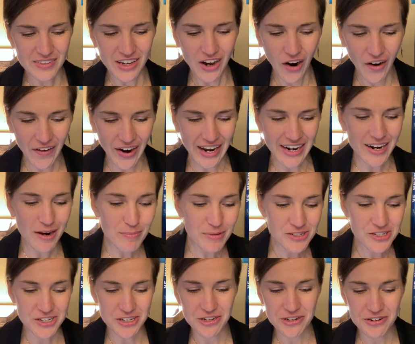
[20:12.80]
All right, number
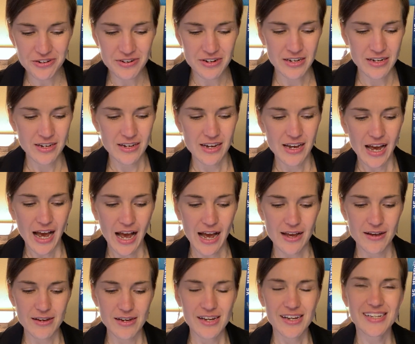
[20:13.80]
two,
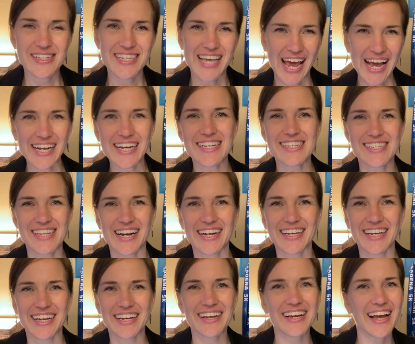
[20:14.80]
take a
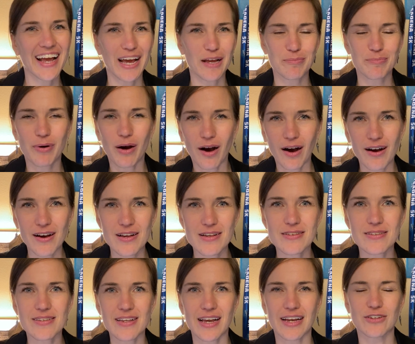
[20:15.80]
second and
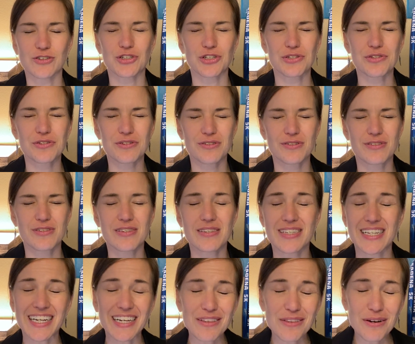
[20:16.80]
pause and just
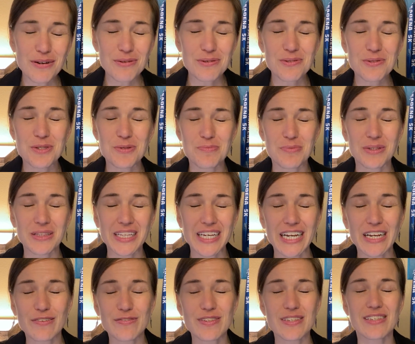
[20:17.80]
see those
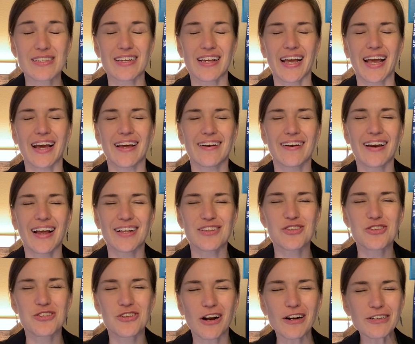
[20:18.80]
beliefs and
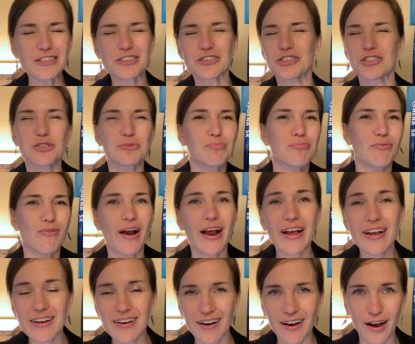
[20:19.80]
start to just
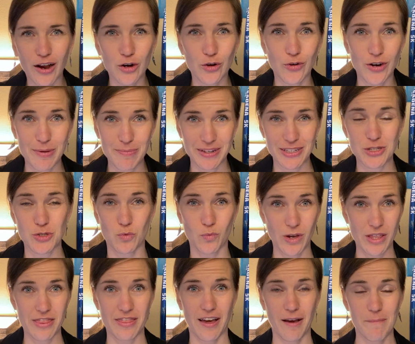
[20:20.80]
break agreements
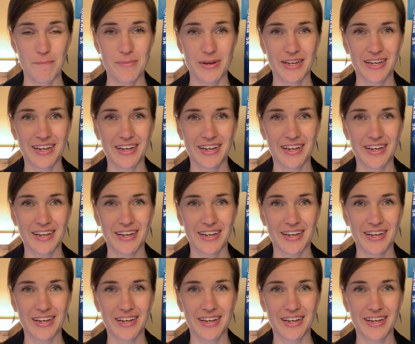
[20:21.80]
with them.